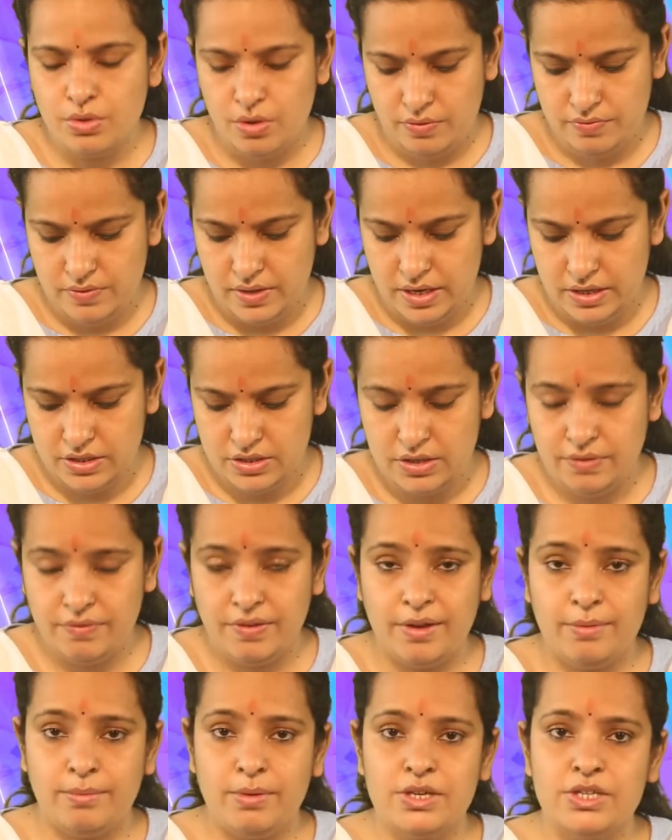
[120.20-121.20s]
of the
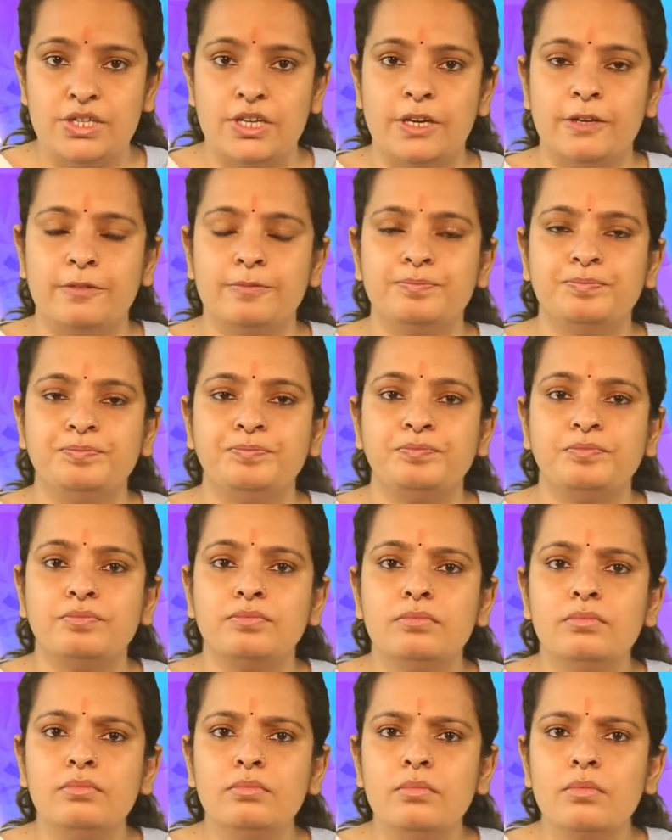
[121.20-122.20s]
sewing machine.
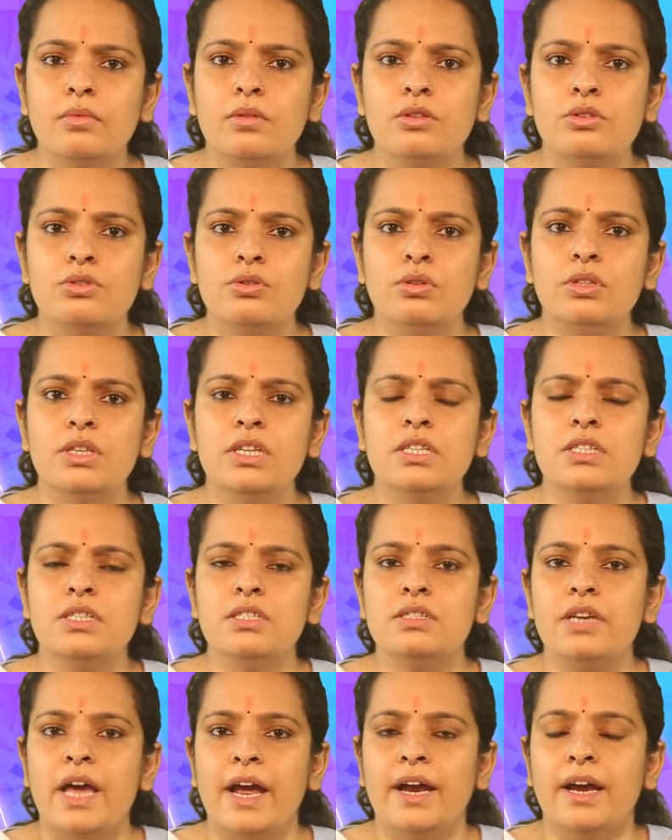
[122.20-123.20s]
So
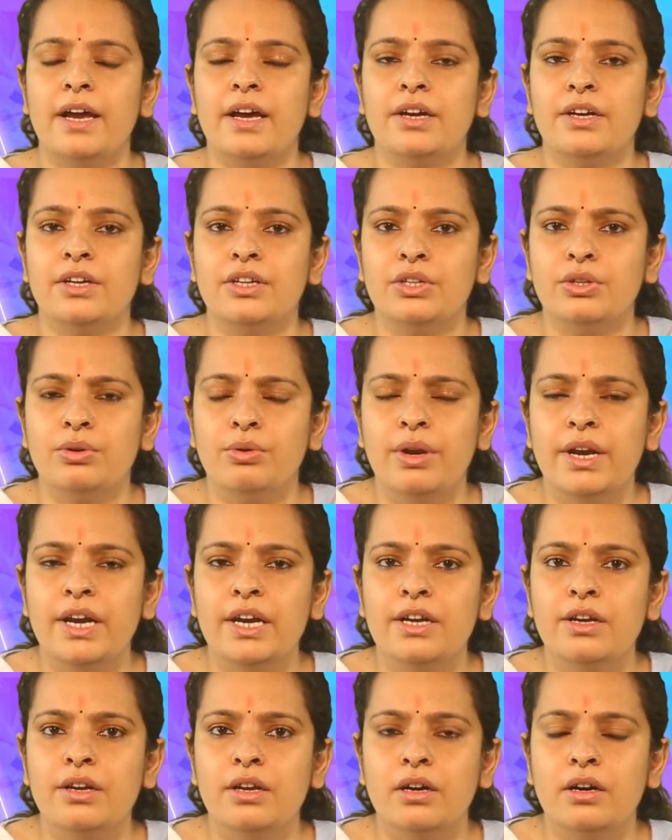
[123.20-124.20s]
this
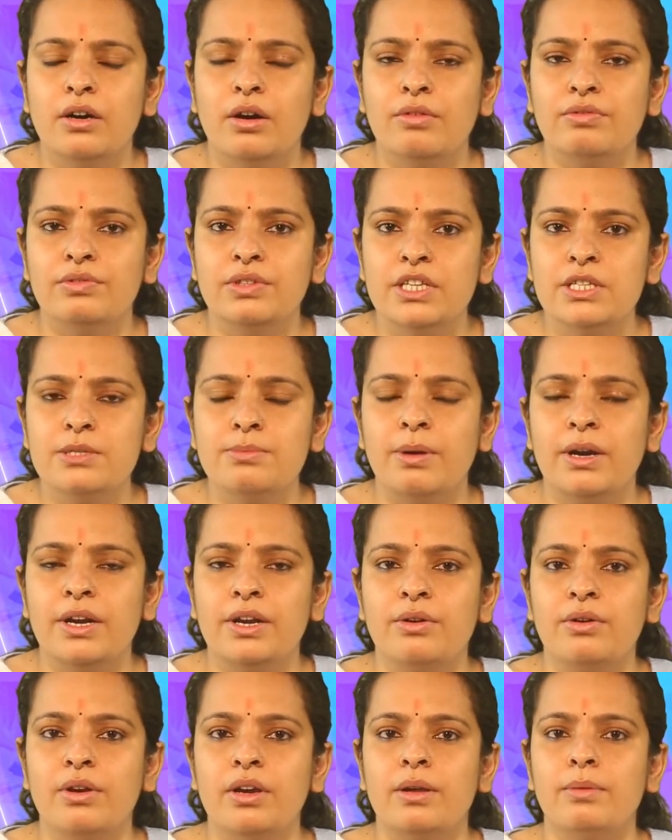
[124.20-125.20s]
unit of this
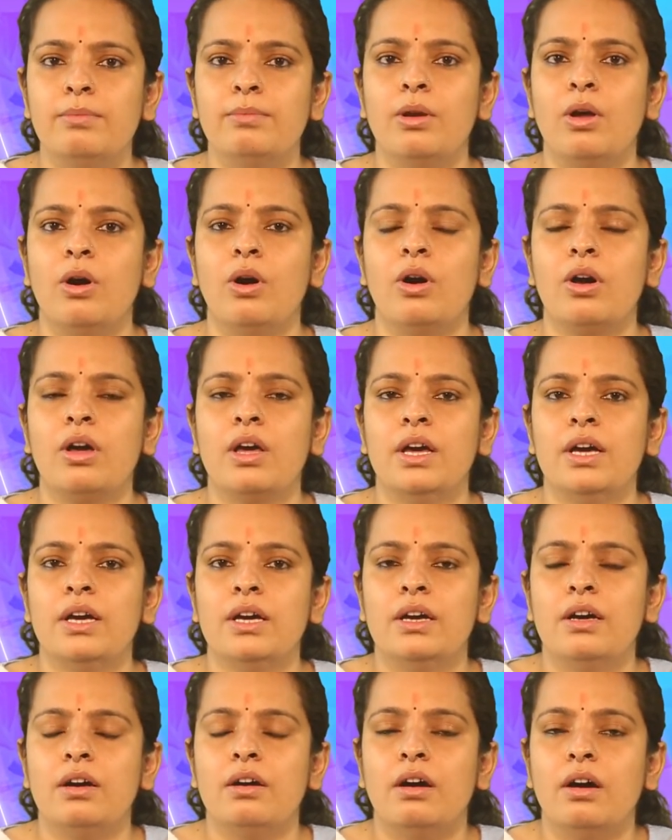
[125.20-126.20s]
particular block
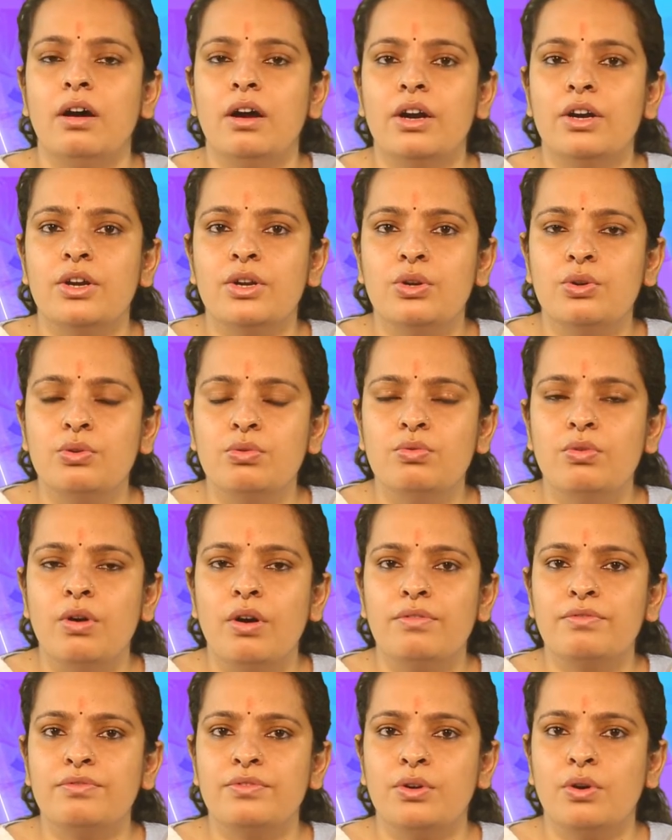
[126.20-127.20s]
2
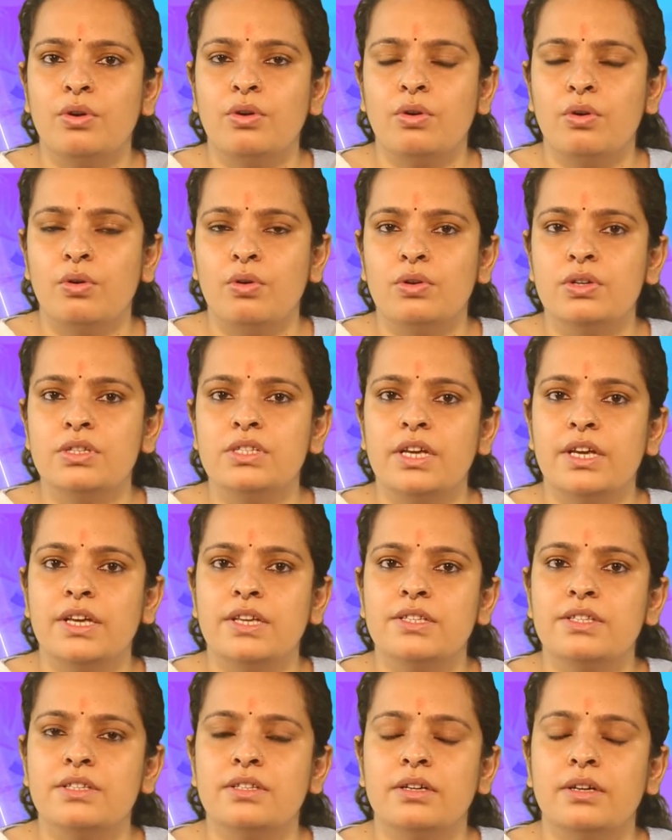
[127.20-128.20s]
of your course
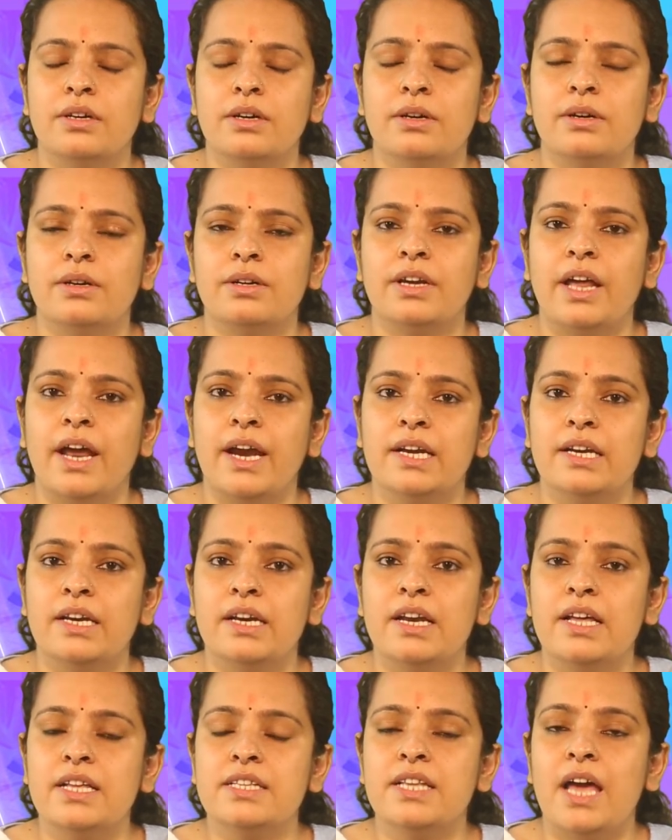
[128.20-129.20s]
is
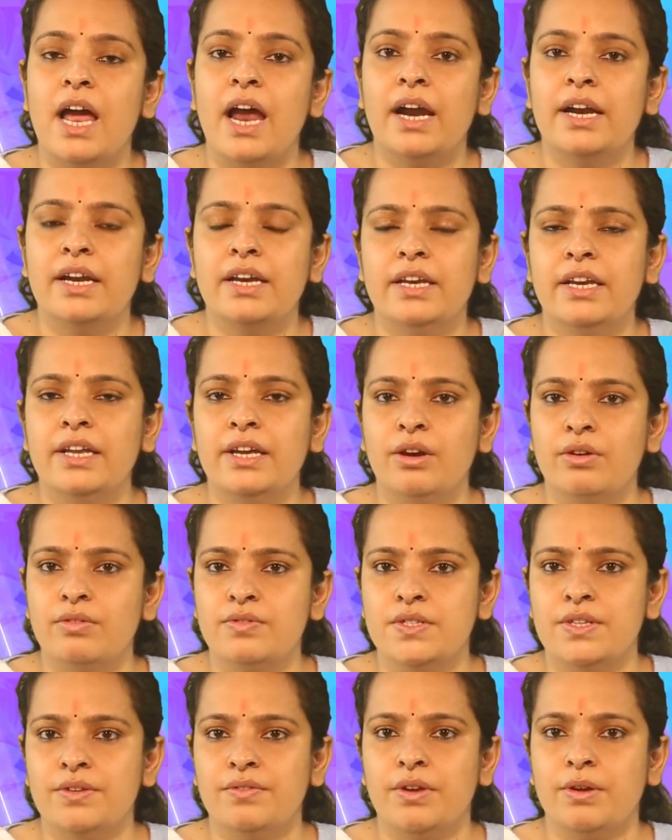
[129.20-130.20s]
titled as Handling
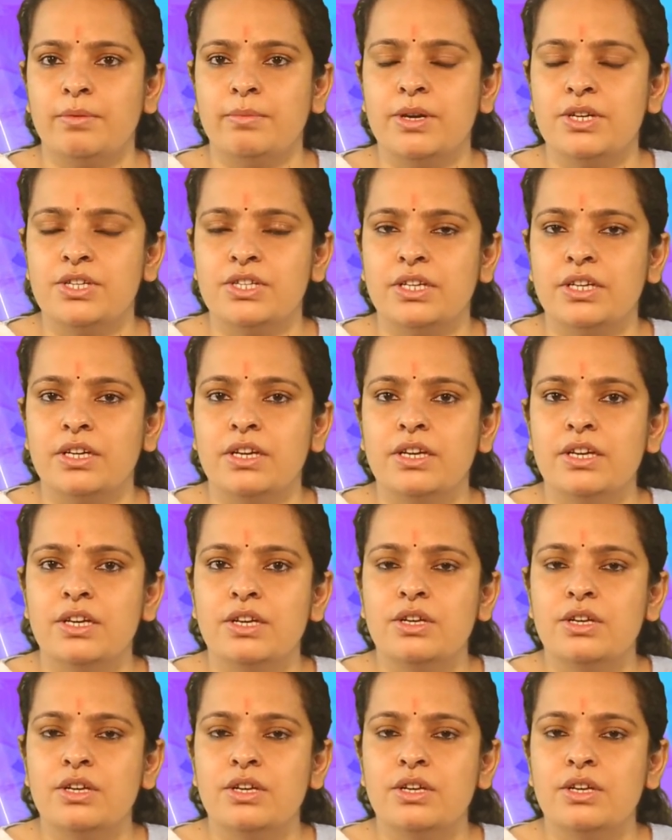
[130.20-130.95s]
of Sewing Machine.